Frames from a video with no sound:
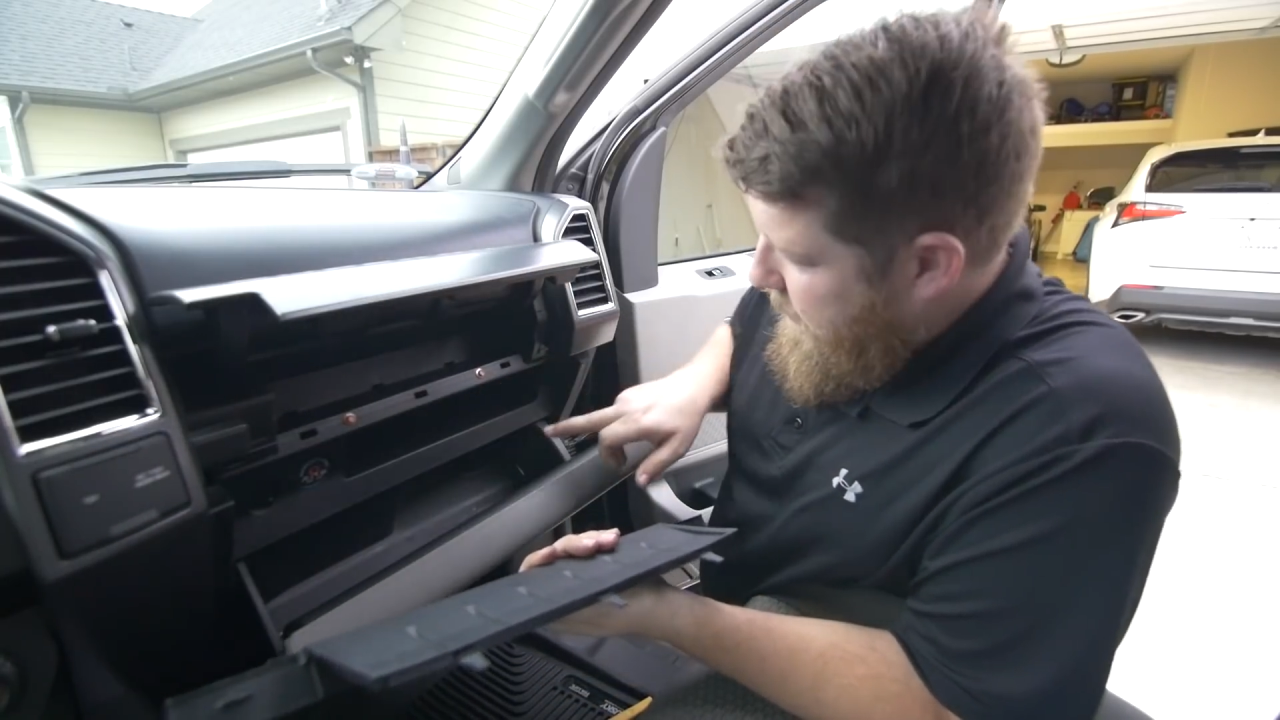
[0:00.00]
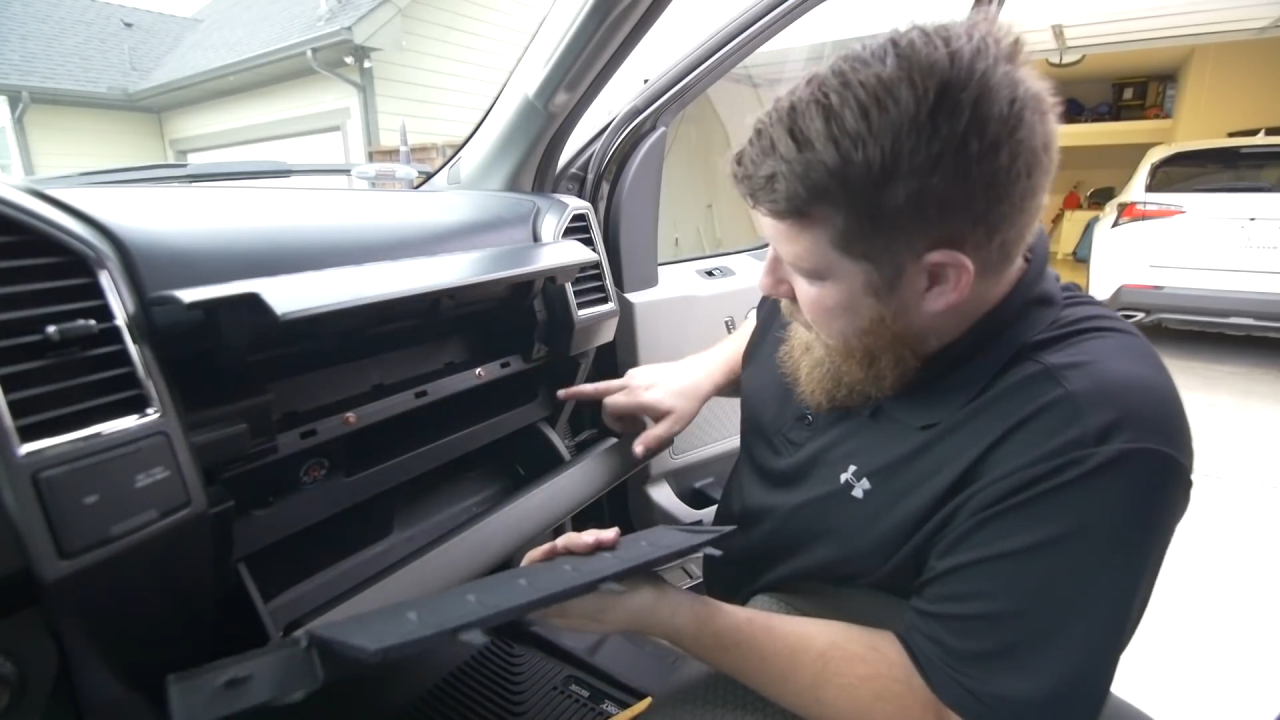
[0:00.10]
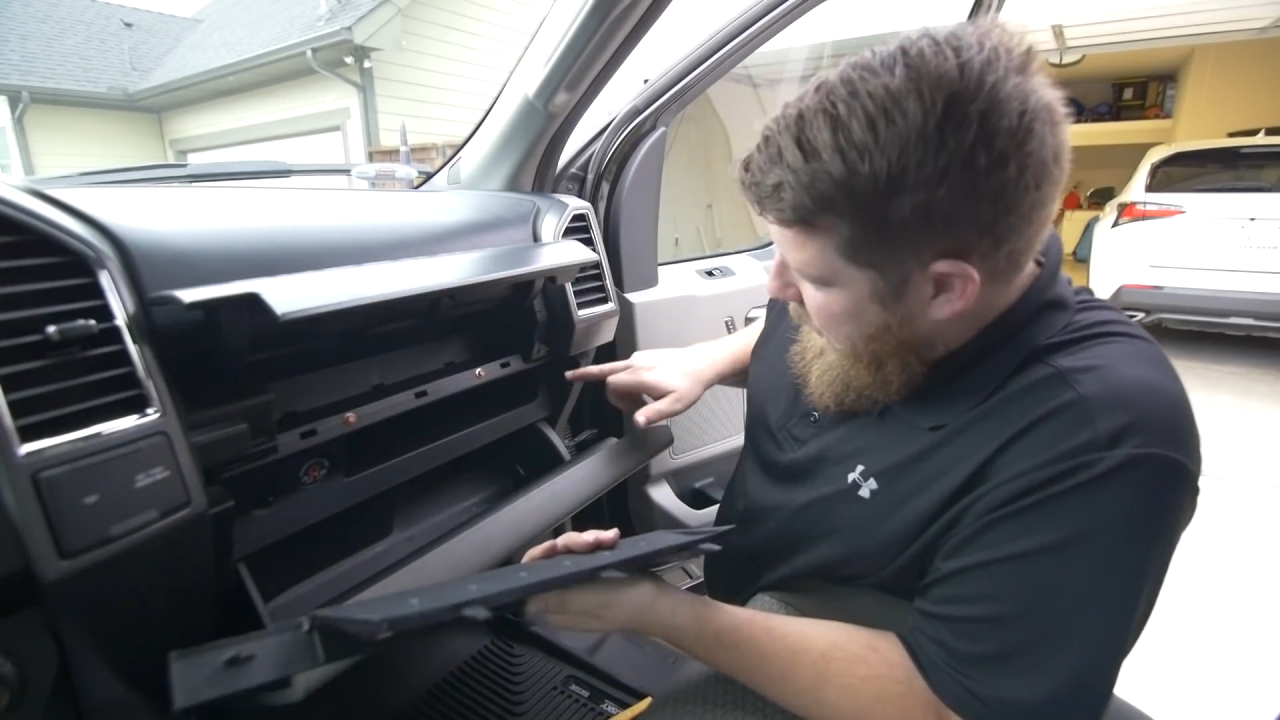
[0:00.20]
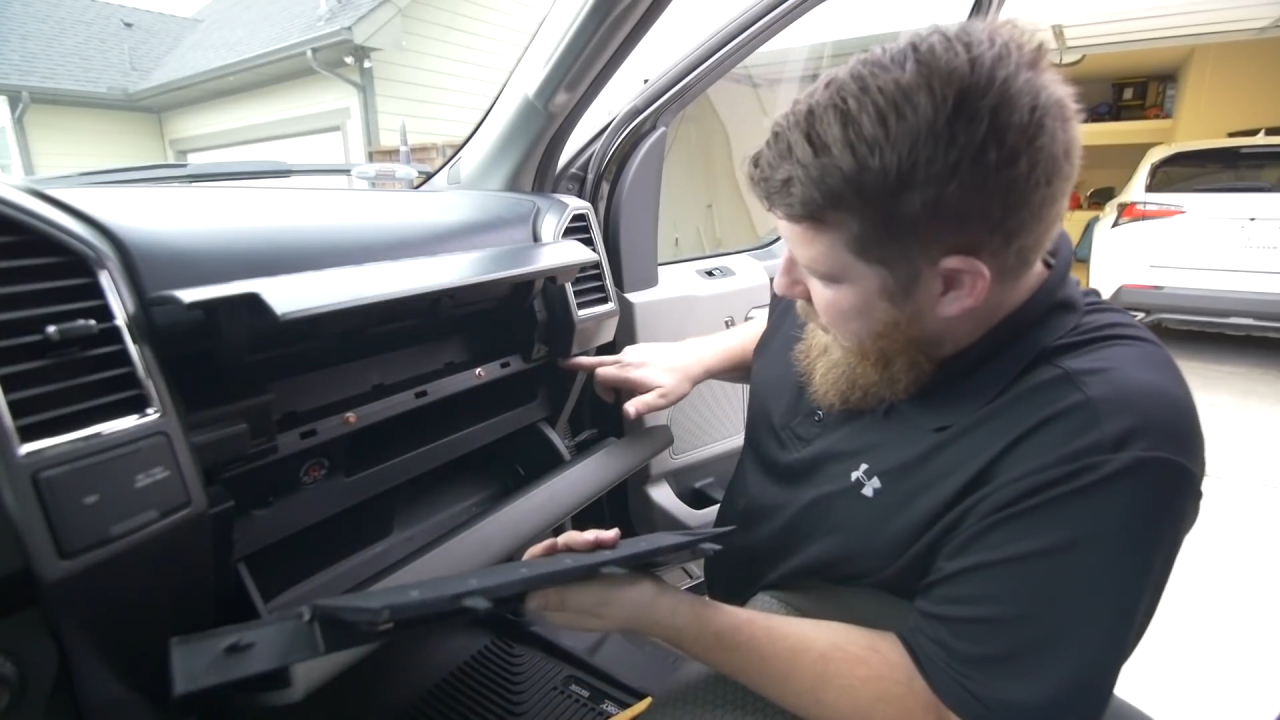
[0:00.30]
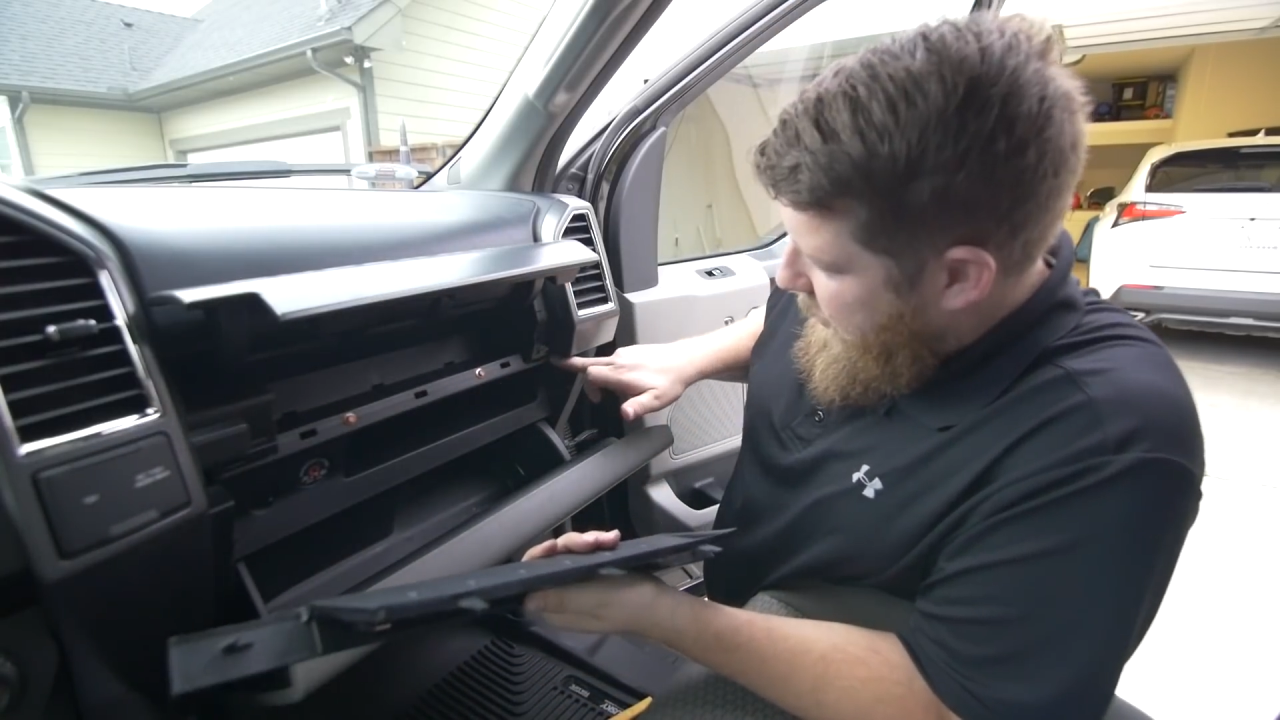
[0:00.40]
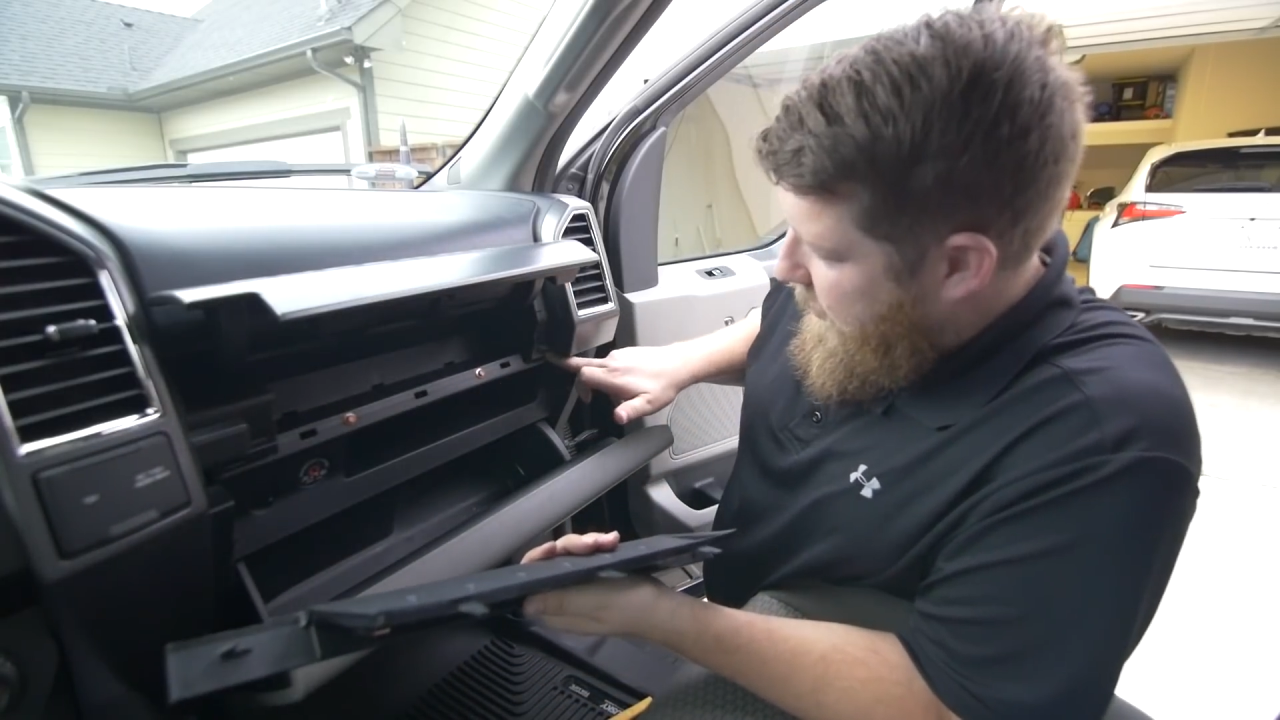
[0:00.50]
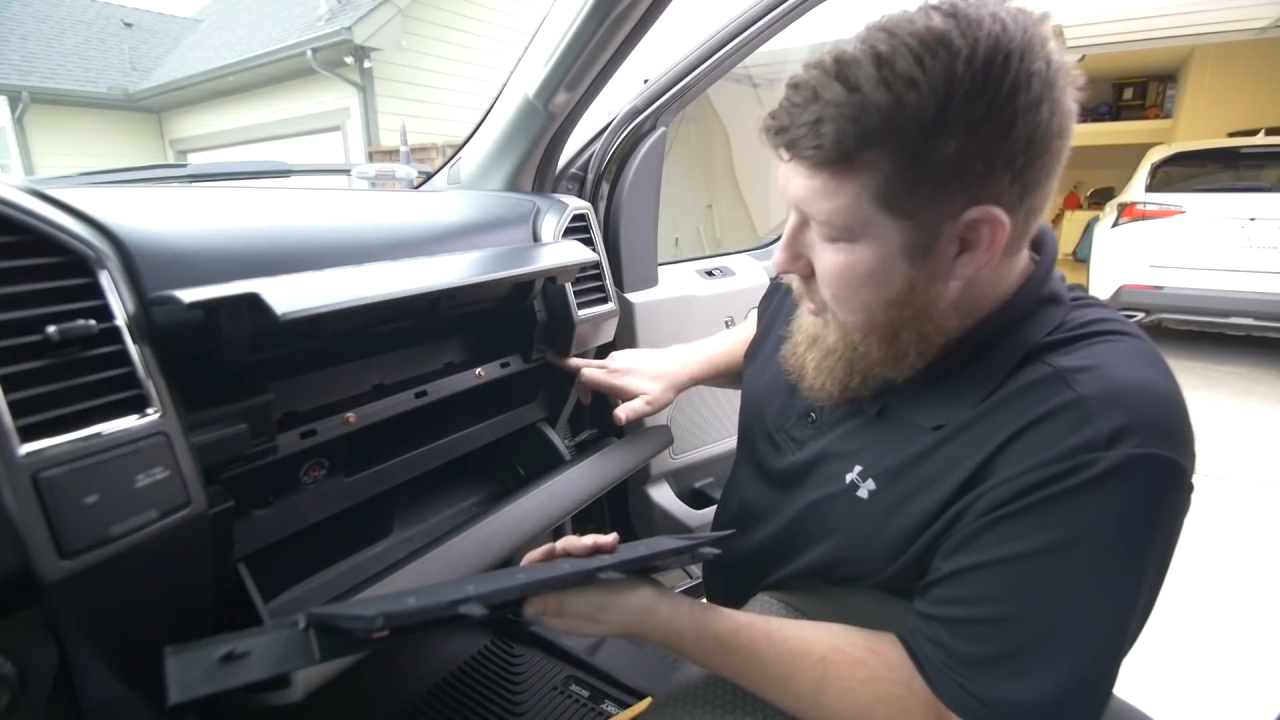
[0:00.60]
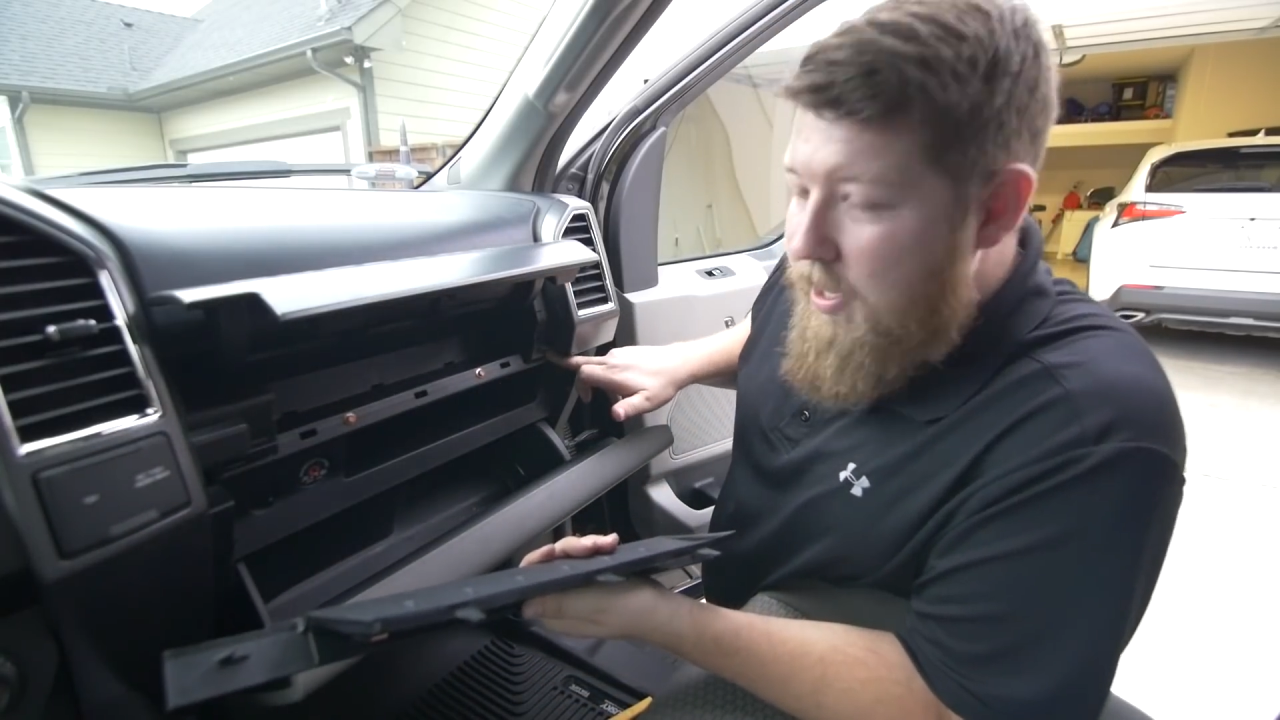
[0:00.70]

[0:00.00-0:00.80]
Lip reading: reside in